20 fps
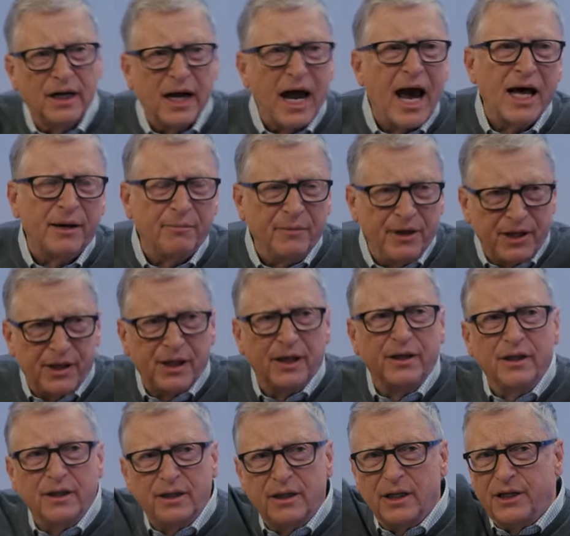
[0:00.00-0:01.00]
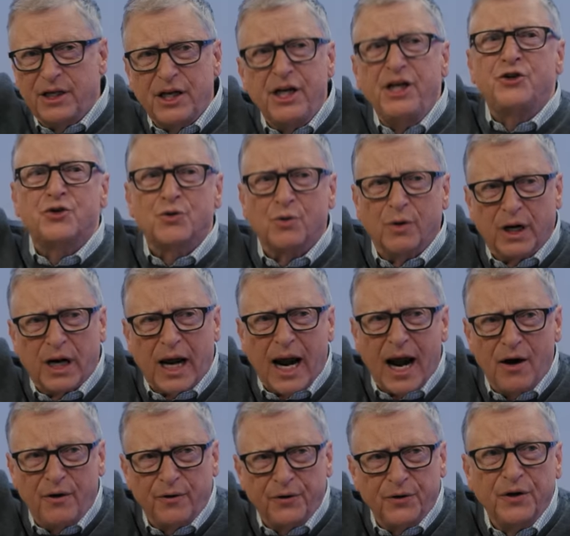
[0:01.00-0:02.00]
Academy thing that the teacher
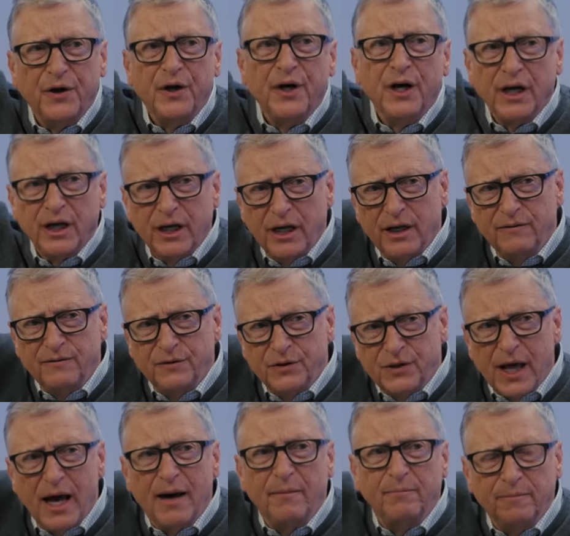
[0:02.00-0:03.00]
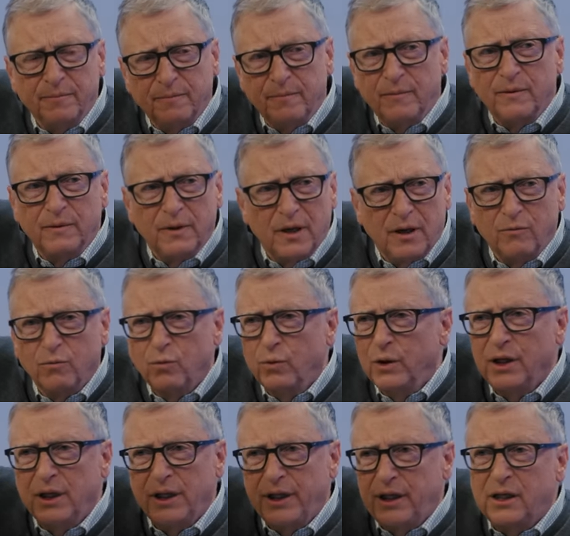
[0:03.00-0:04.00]
account gives them a
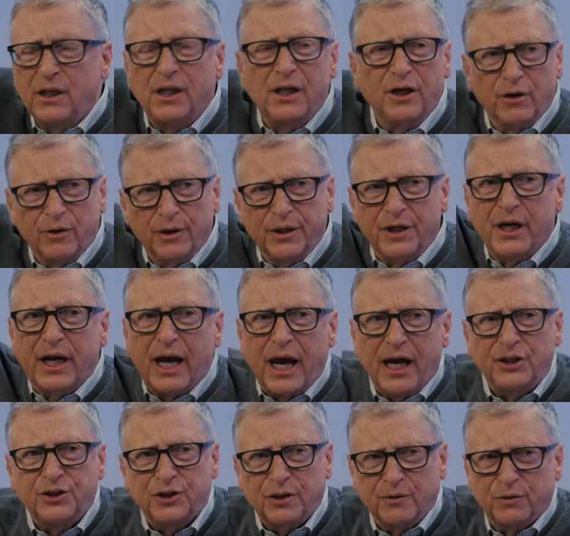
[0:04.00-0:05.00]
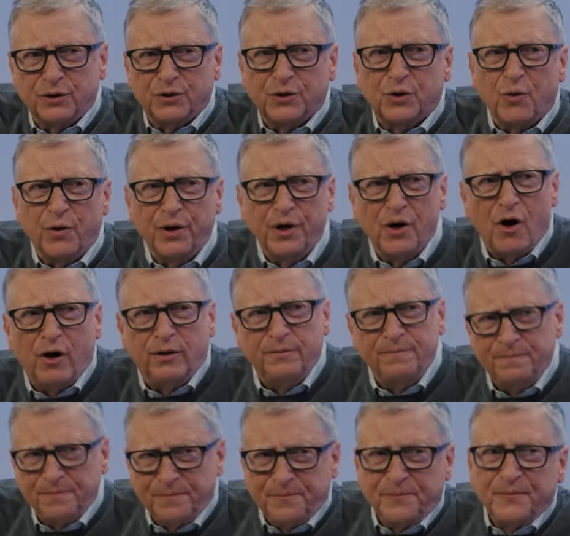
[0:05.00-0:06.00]
really clear indication of what's going on.